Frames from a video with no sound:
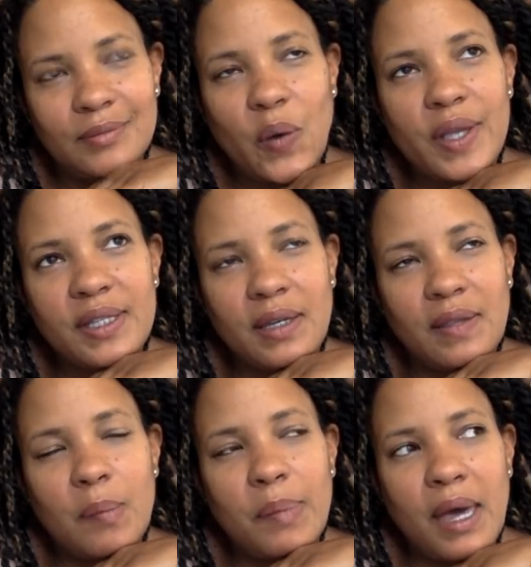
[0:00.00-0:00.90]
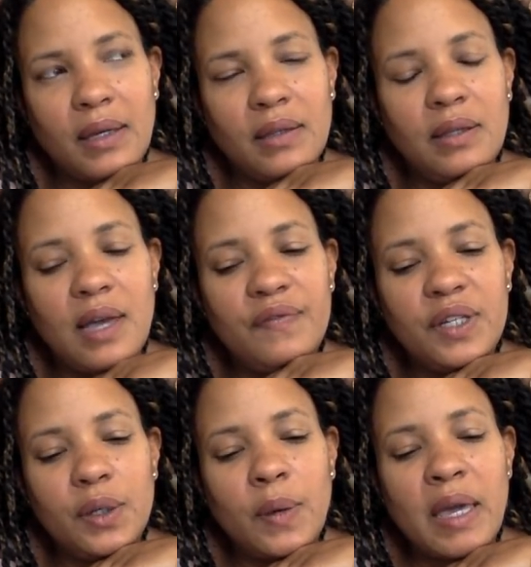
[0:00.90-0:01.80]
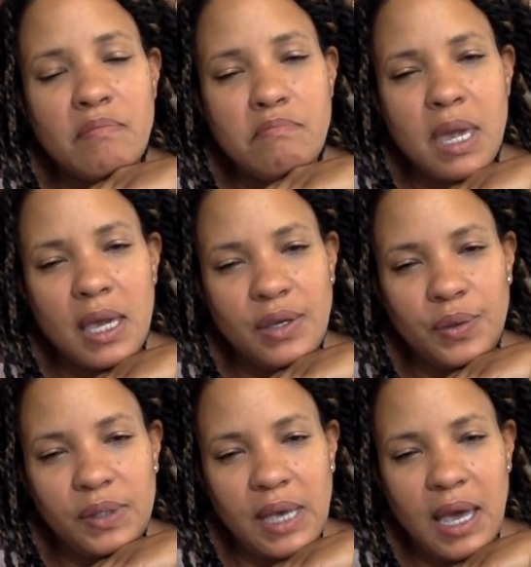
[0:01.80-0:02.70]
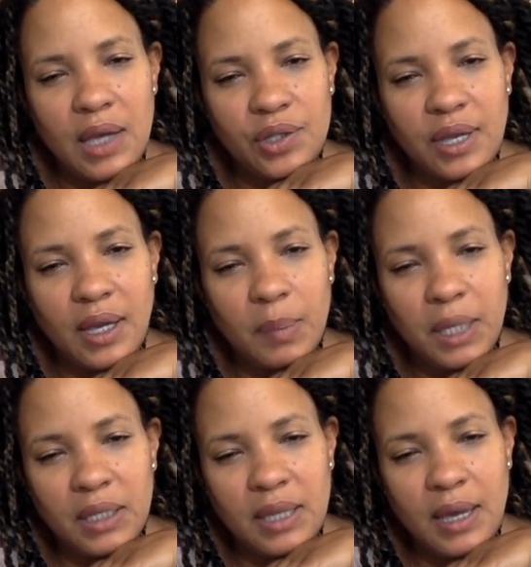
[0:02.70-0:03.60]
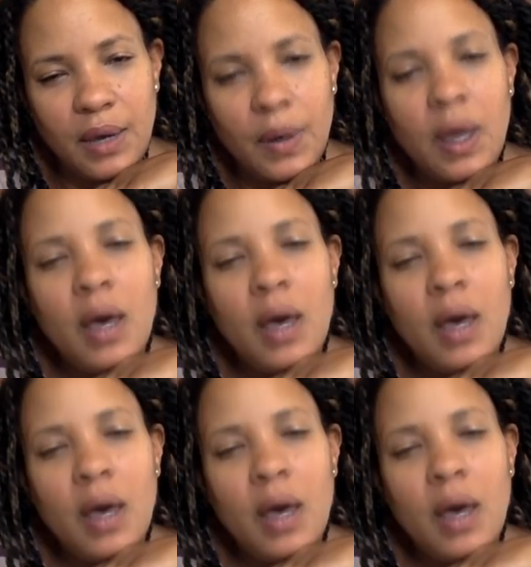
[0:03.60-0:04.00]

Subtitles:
or I take that back. In the live video, I may use the hashtag MGTOW,